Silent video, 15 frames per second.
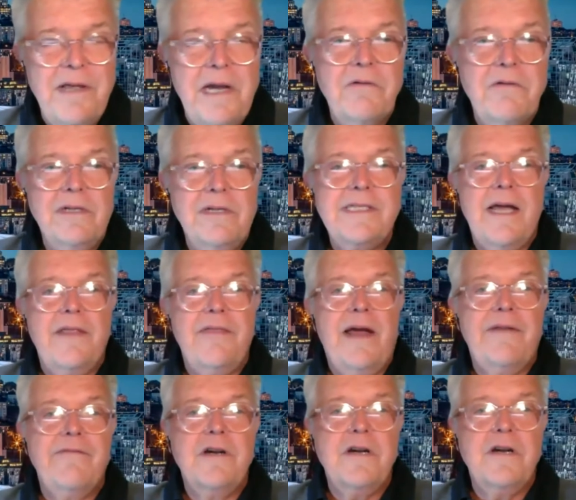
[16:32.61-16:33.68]
they were in South
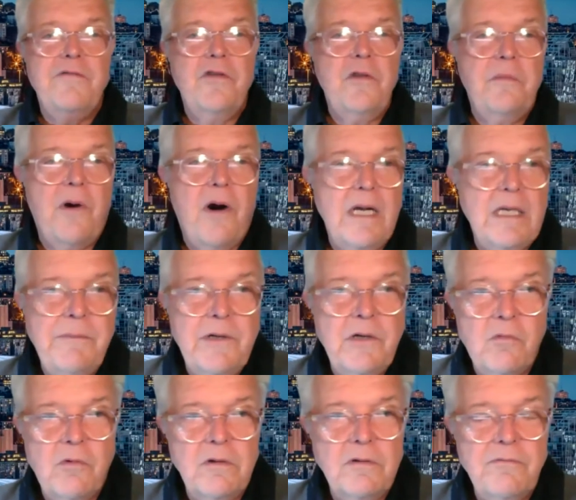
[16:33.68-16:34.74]
Africa for the Parliament
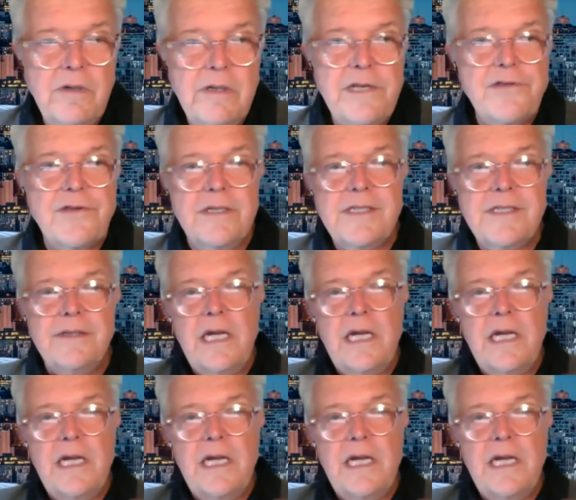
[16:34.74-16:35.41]
of World Religions,